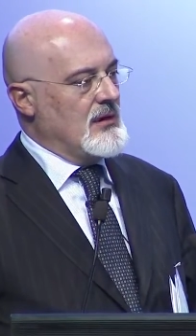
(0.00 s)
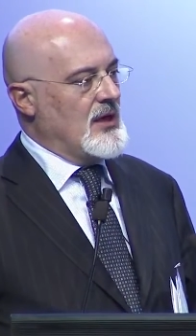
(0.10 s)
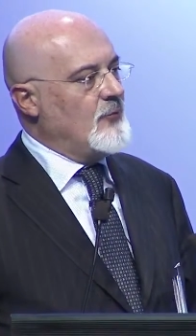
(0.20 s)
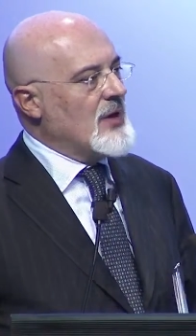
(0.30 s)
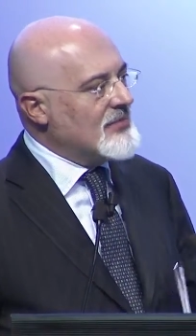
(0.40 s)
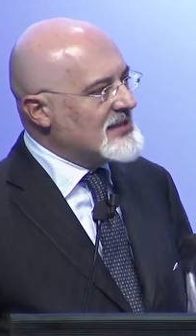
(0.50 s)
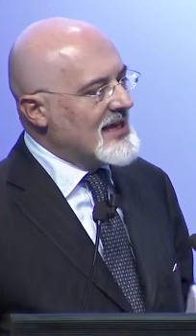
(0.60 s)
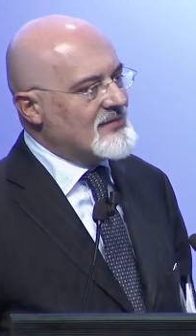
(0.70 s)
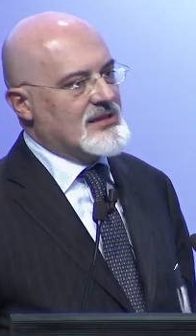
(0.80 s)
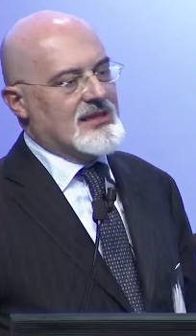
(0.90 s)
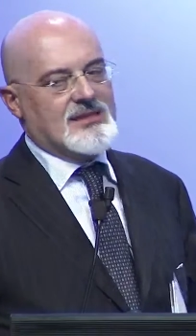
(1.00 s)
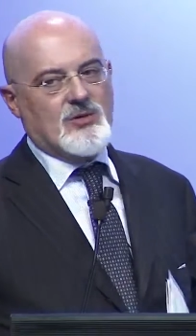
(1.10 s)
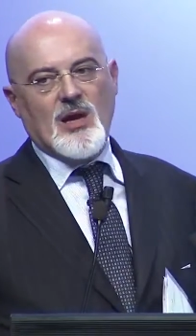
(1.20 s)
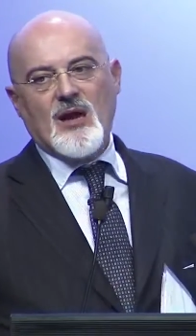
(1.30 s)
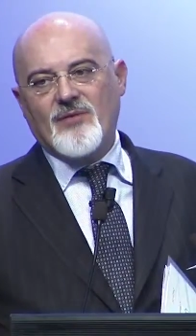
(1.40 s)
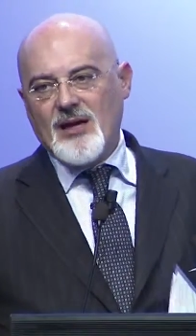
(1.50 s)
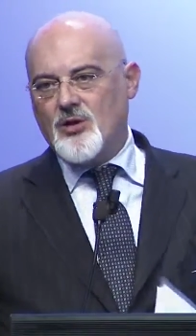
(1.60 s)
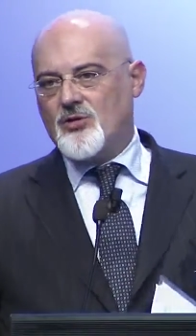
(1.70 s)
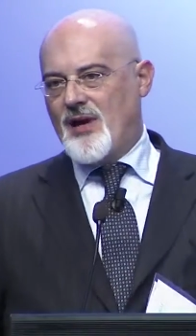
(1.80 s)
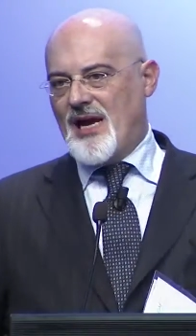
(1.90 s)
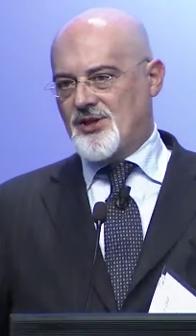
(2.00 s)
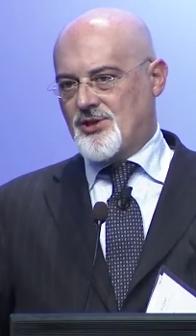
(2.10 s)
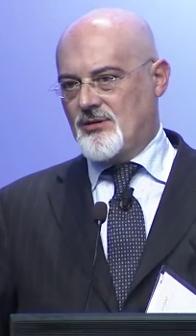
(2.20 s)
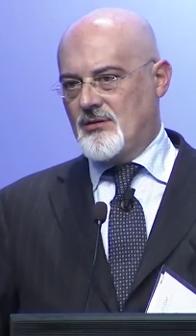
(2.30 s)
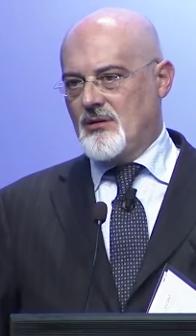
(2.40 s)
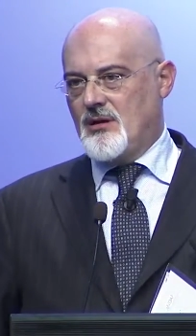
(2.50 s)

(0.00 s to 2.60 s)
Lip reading: If we have substance, we have value creation.